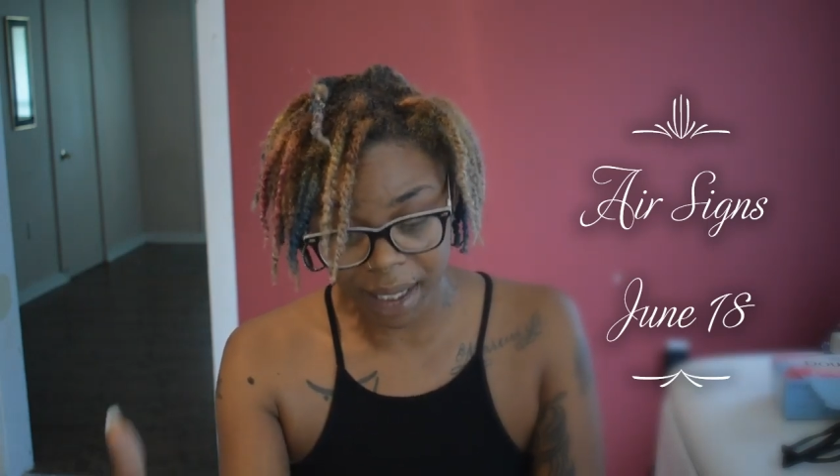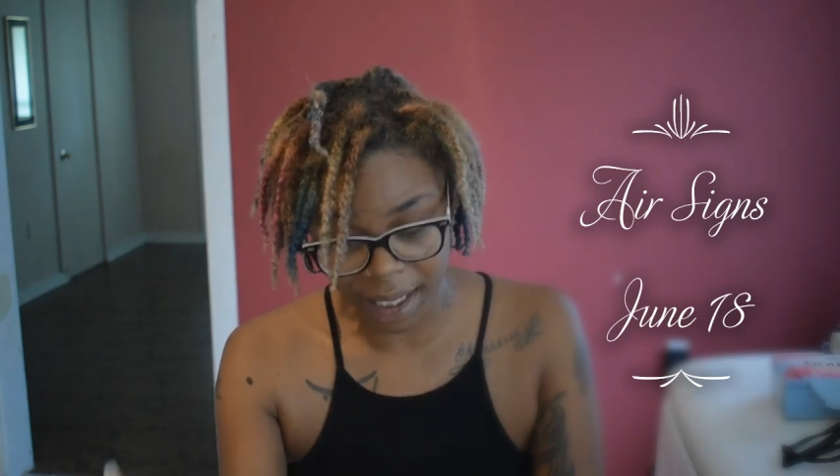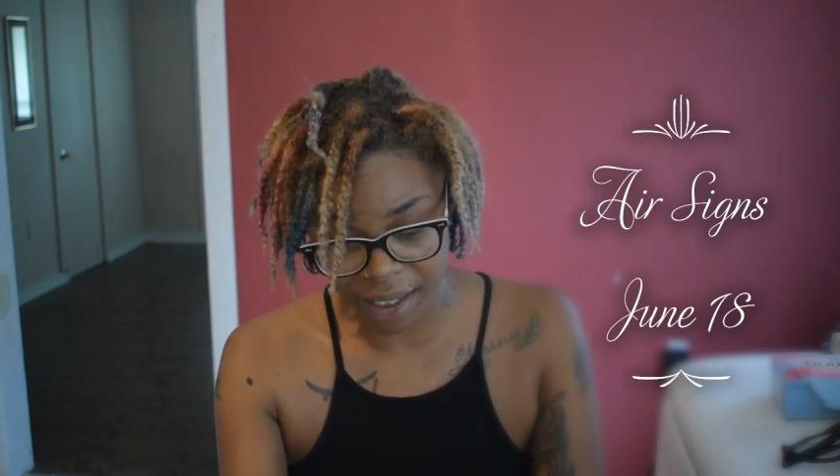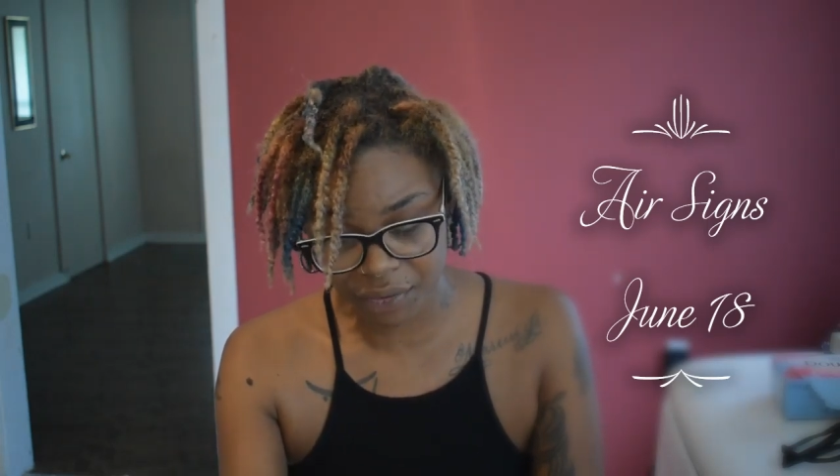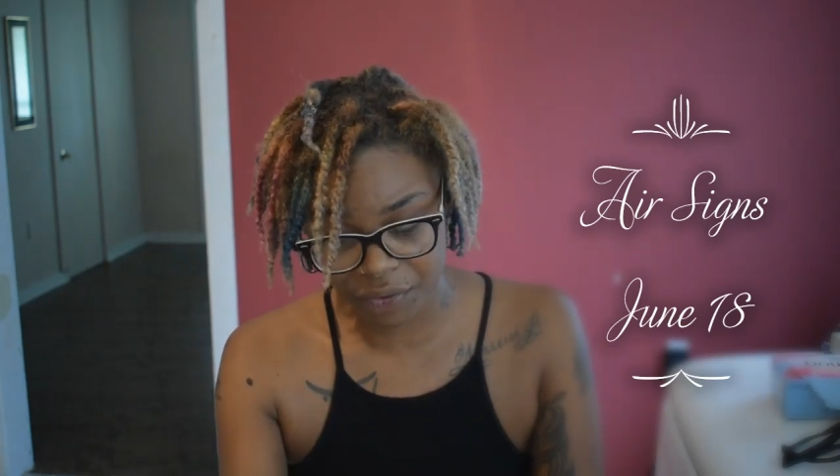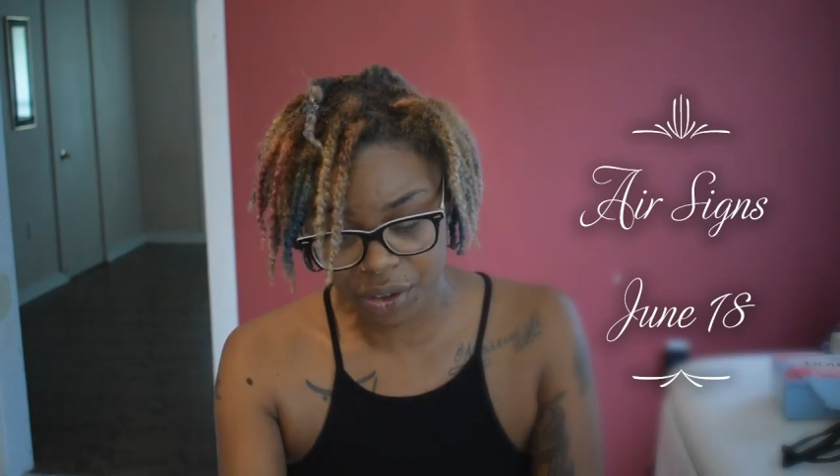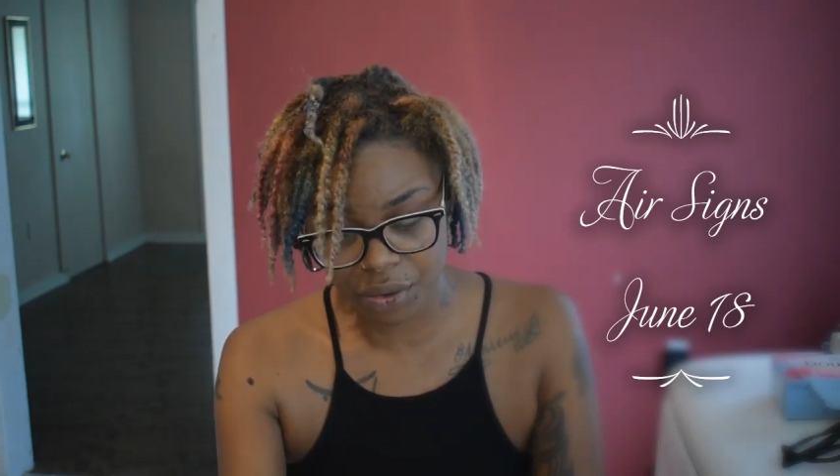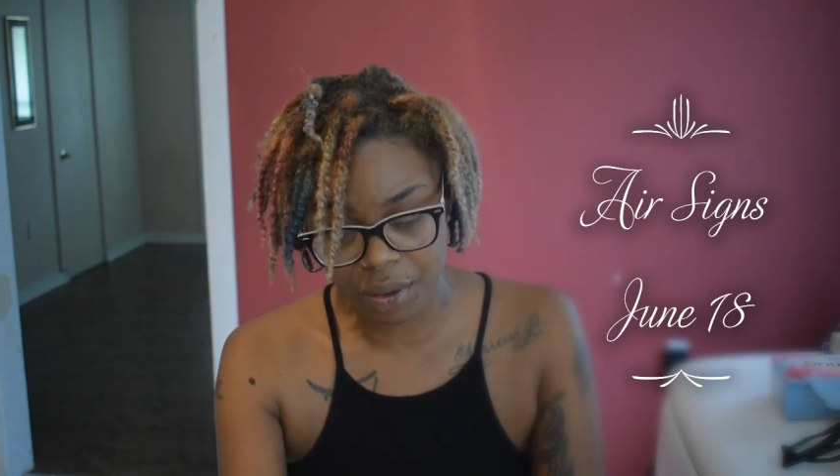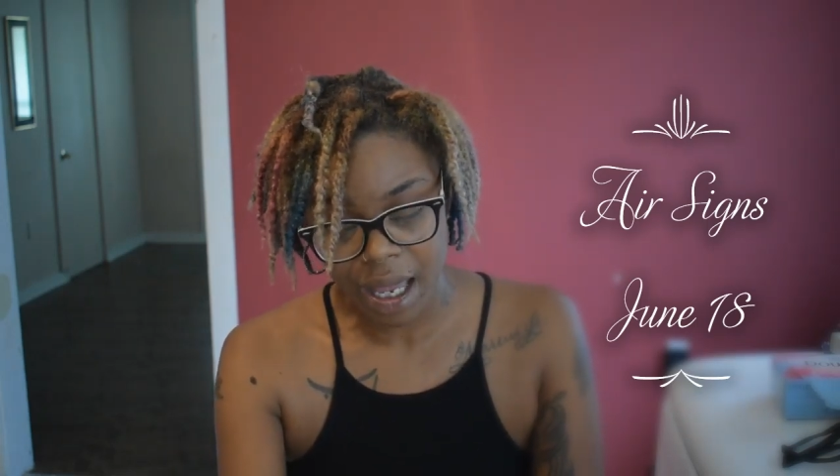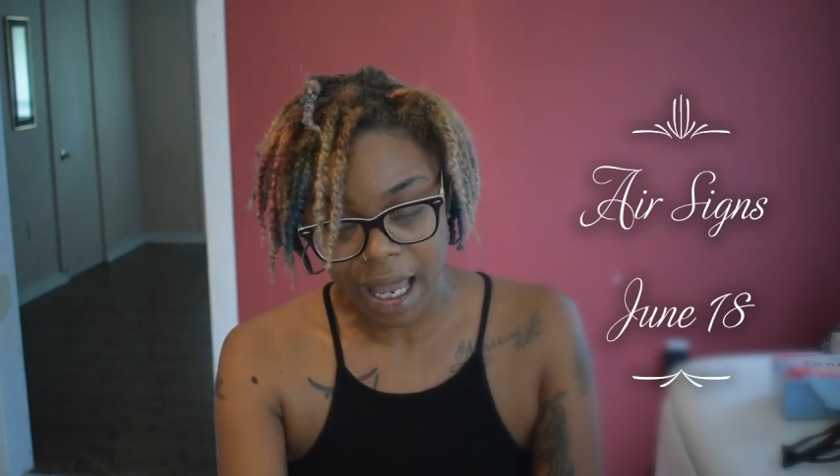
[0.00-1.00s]
path for
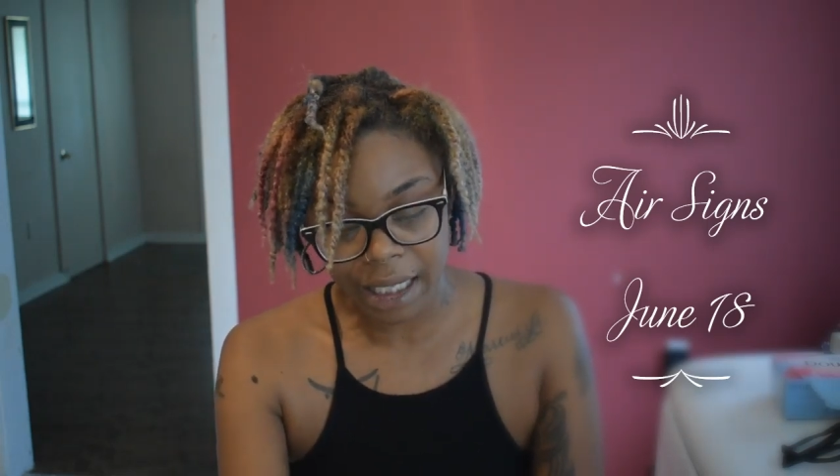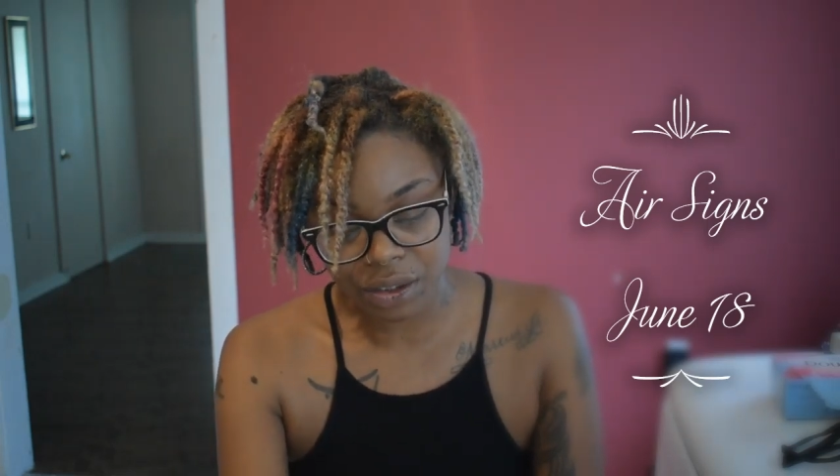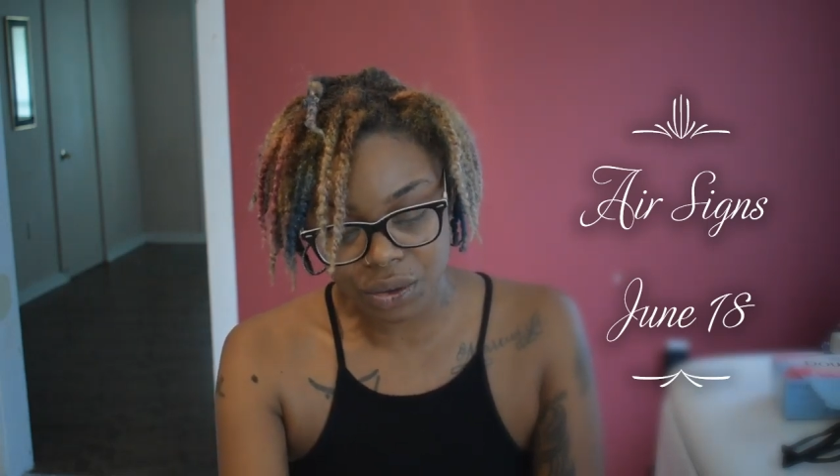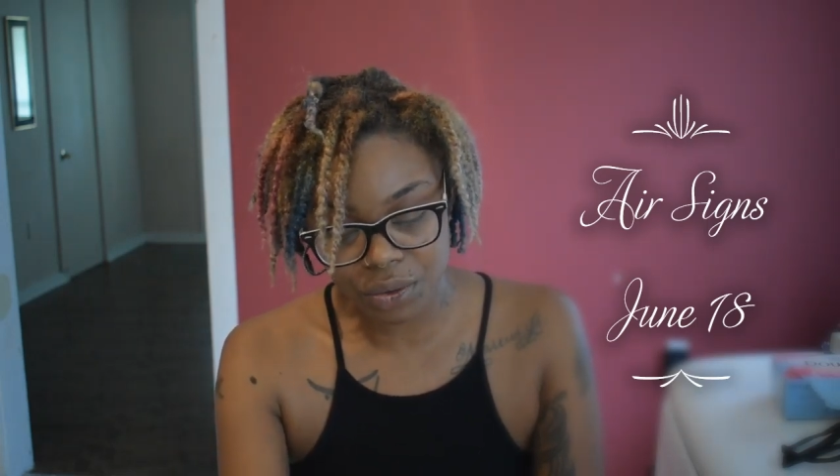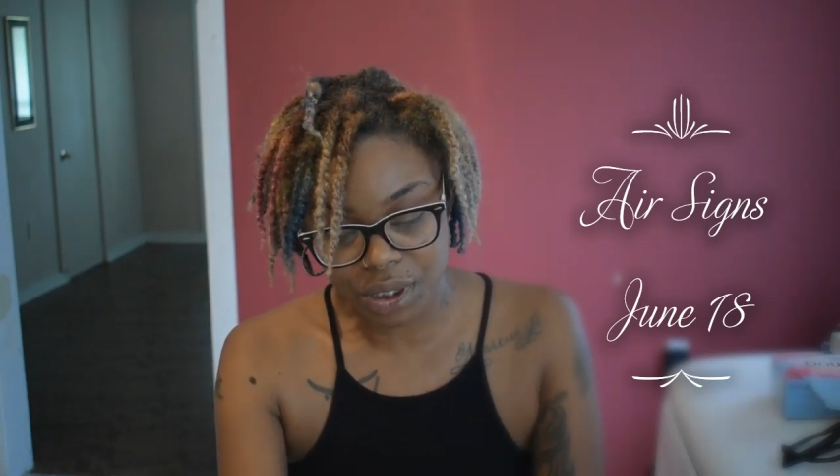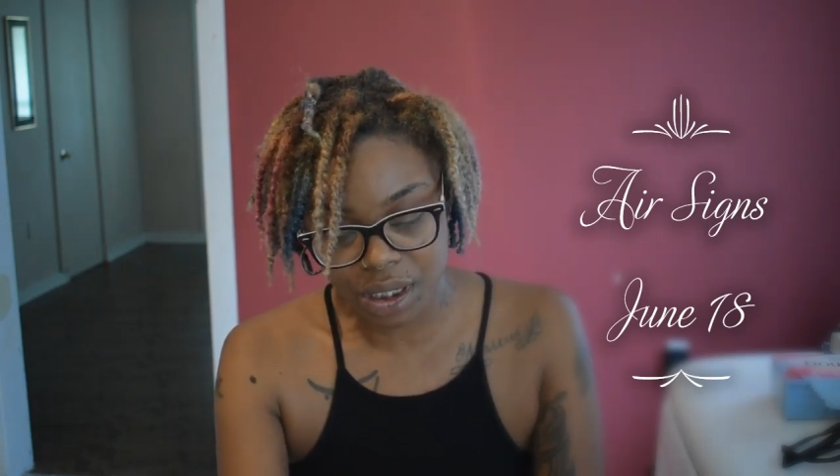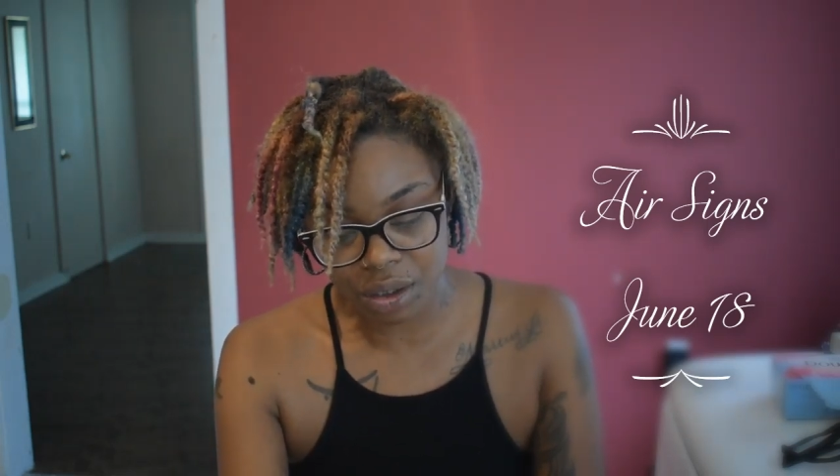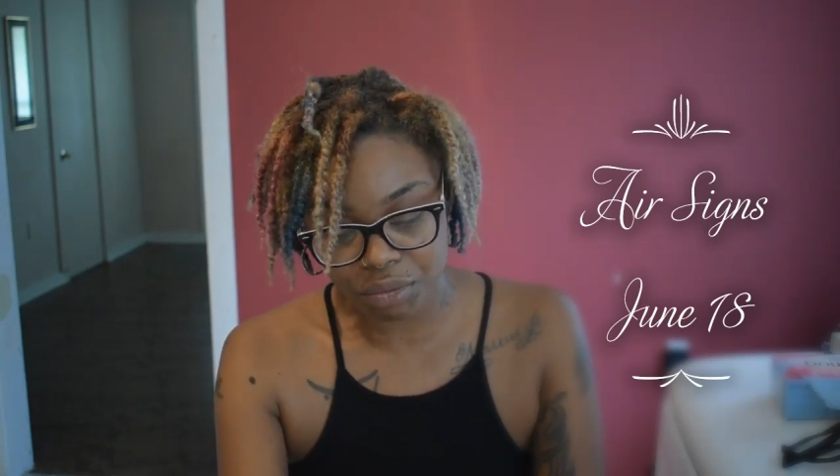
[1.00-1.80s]
you. I do see a